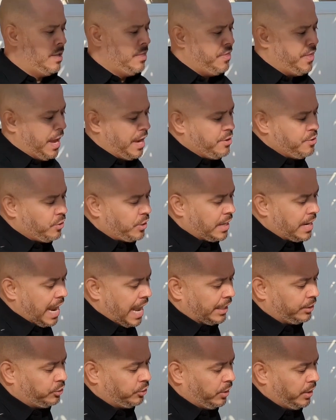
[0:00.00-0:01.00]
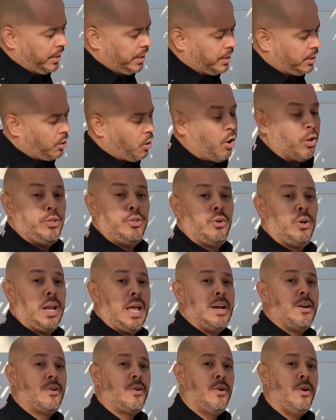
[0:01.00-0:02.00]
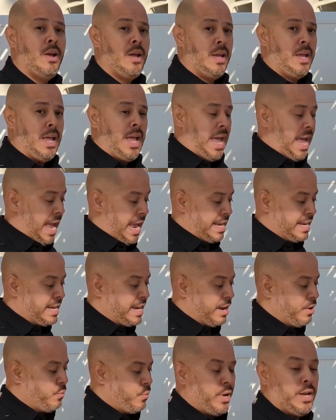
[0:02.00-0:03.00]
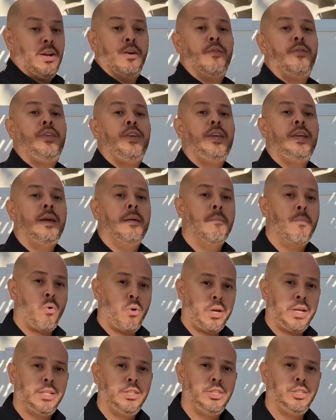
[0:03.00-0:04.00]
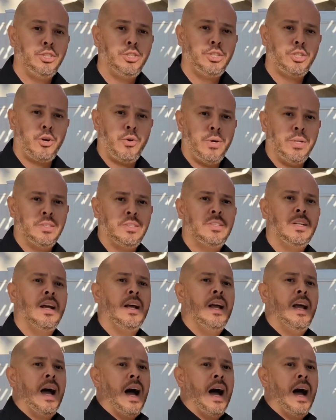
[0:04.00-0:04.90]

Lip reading: then you actually call your lender and get rid of the mortgage insurance.